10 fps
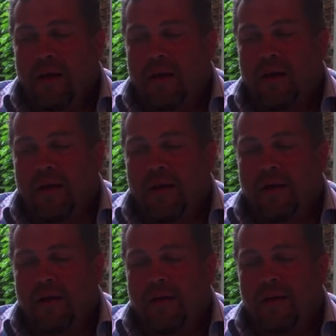
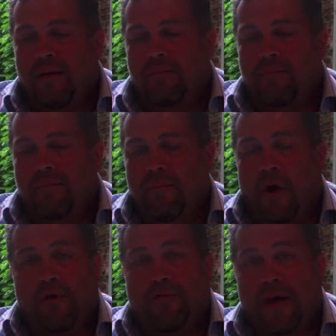
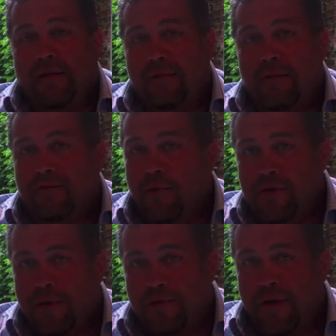are affected. Of
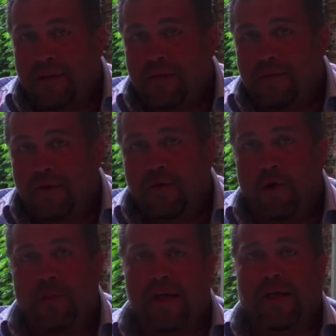course they're affected.
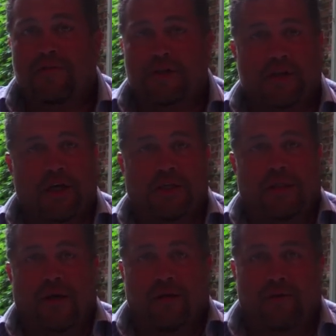Nobody gives a
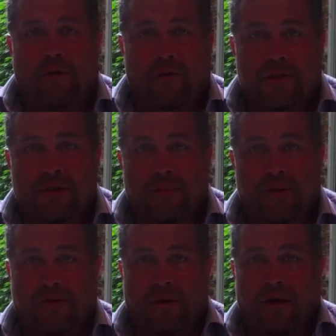60-day notice. I mean,
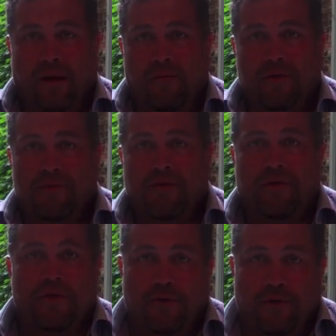it was
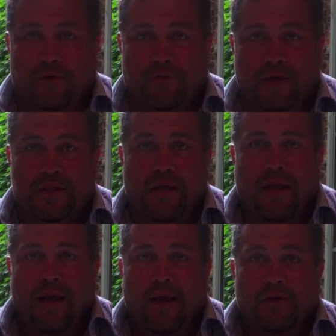very difficult for us
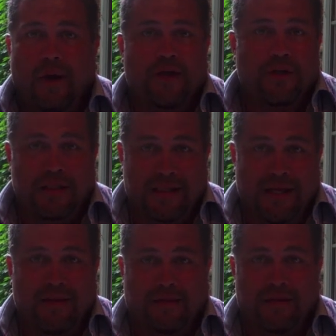to actually
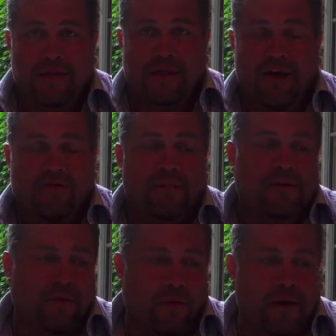say that to the staff,
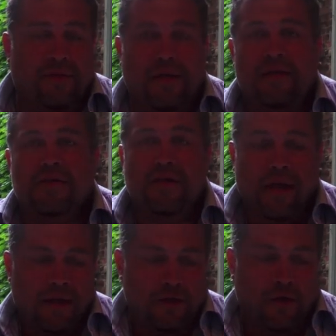but the way things
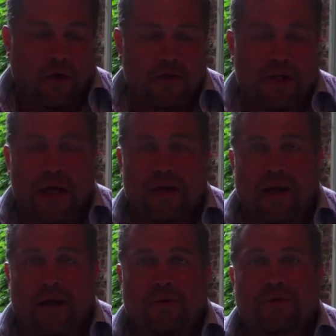negotiated
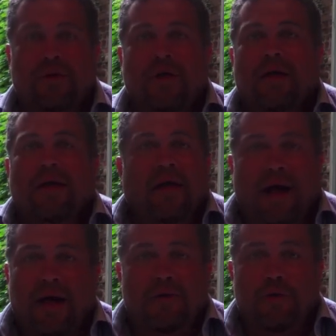out,
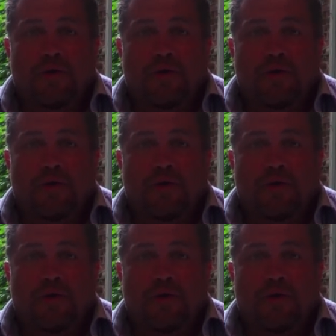I had no